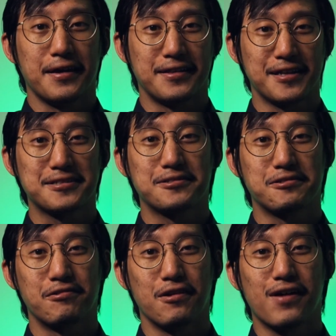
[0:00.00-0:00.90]
And that's the
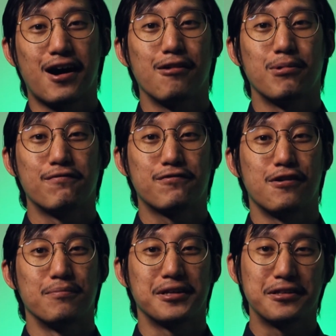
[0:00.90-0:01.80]
story of how I went
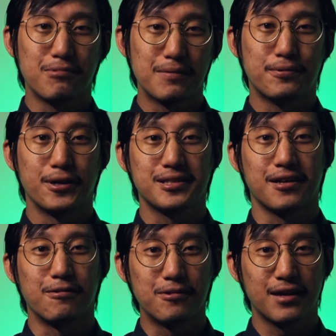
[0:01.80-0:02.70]
from thirty-one points
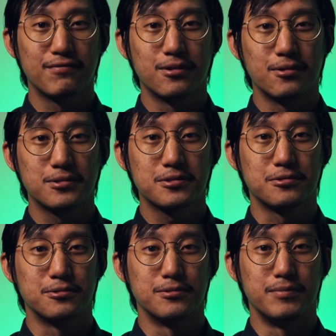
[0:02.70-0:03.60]
at O-levels
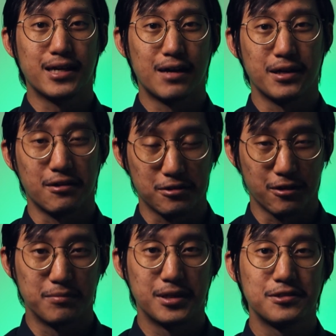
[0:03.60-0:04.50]
to become an
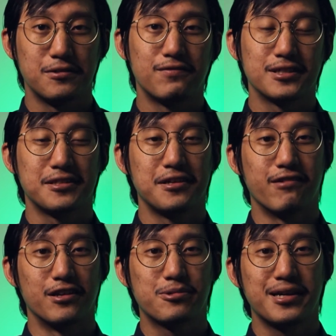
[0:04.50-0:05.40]
autonomous university
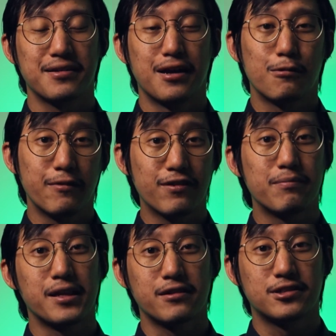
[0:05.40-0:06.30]
graduate with a
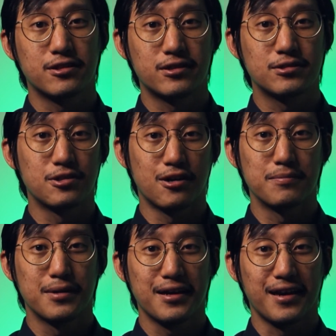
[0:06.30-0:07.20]
managerial
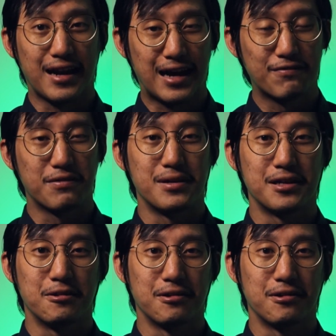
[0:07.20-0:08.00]
job and half a million